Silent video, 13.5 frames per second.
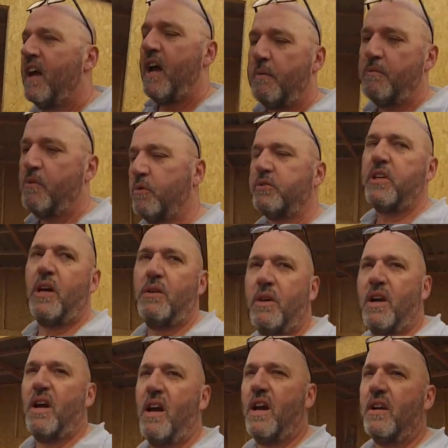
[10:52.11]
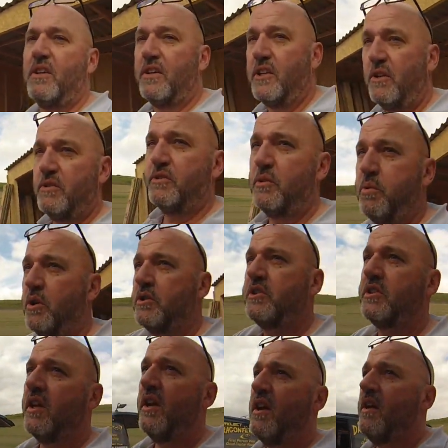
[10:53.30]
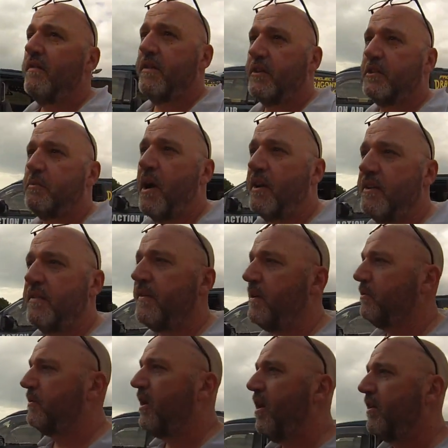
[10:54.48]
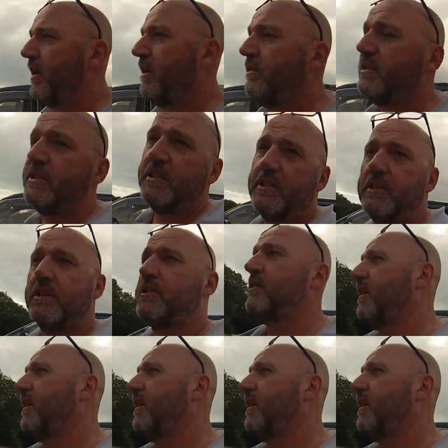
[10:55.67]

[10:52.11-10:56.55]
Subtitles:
and we're also going to use the woods for some hunt the field target, which is